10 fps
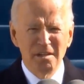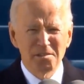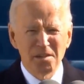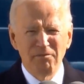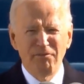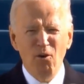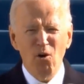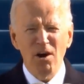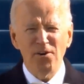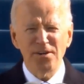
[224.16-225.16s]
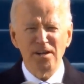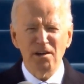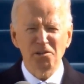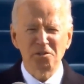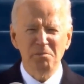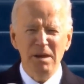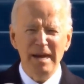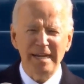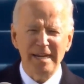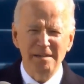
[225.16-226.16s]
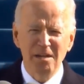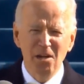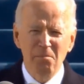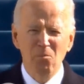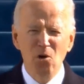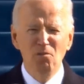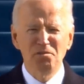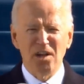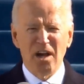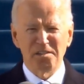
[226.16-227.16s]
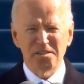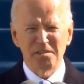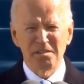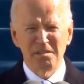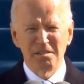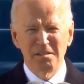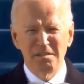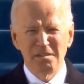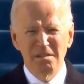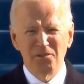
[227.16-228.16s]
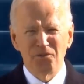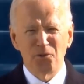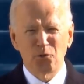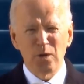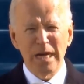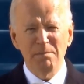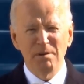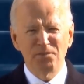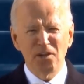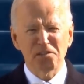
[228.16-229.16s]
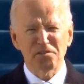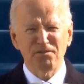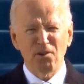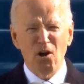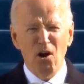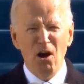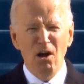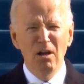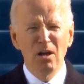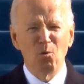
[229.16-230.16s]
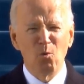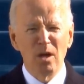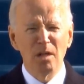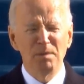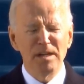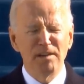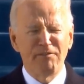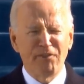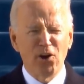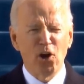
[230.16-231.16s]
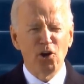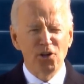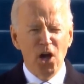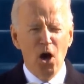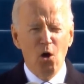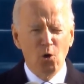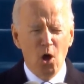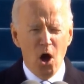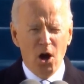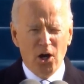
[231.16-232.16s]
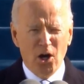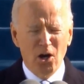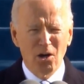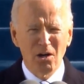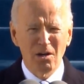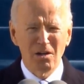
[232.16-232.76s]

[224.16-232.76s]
some 400 years in the making, moves us. The dream of justice for all will be deferred no longer.